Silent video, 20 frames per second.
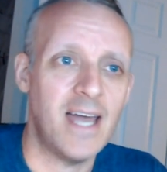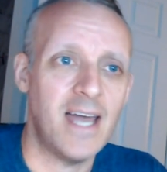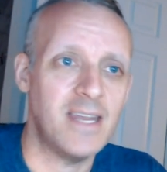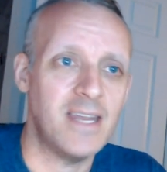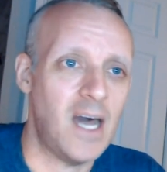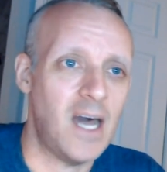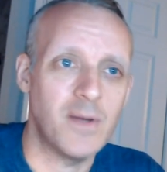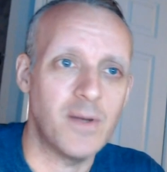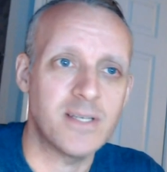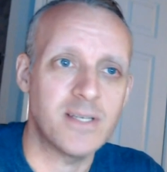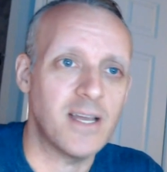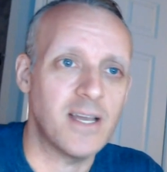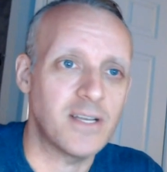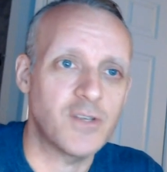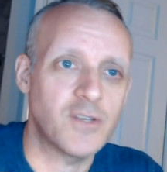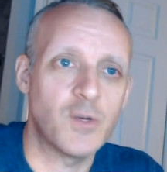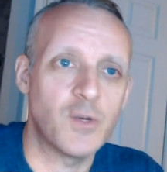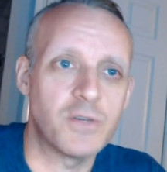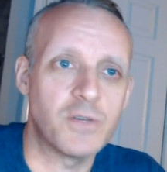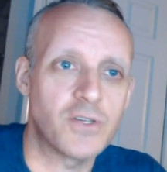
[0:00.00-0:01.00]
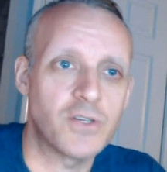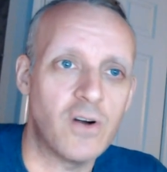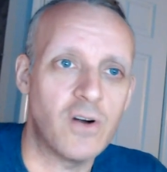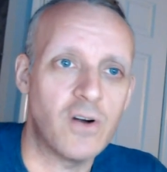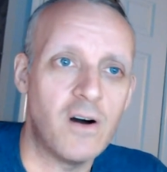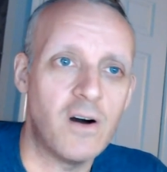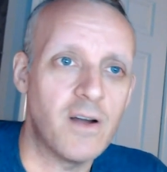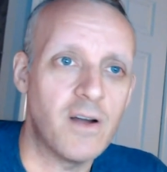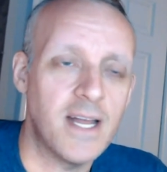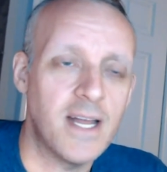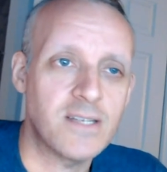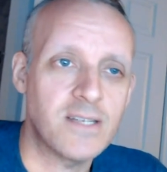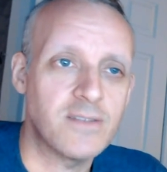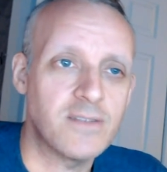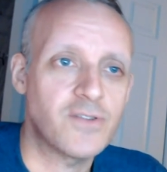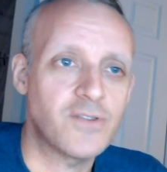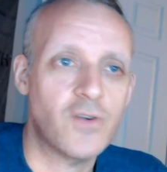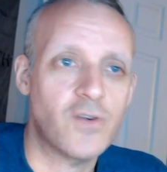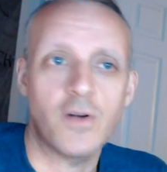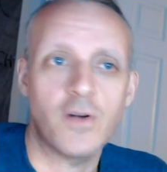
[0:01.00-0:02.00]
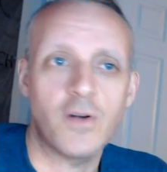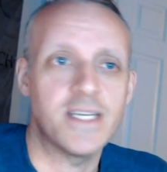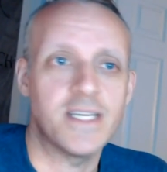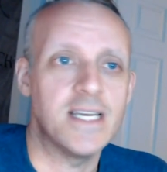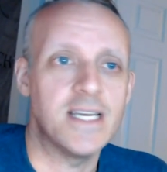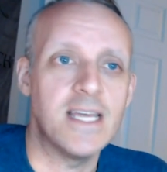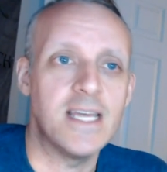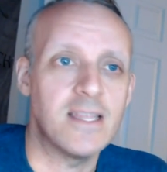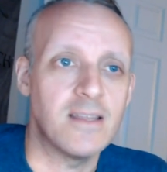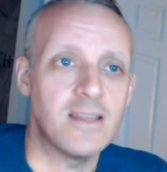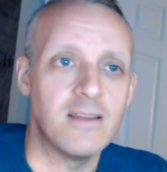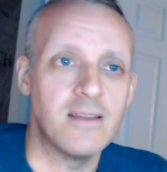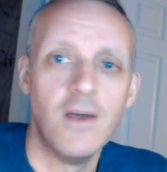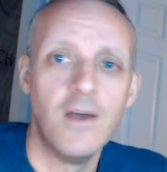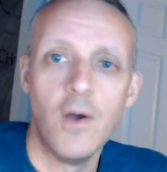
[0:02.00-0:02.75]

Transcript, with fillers: Now he's like super strong and has strong teeth, and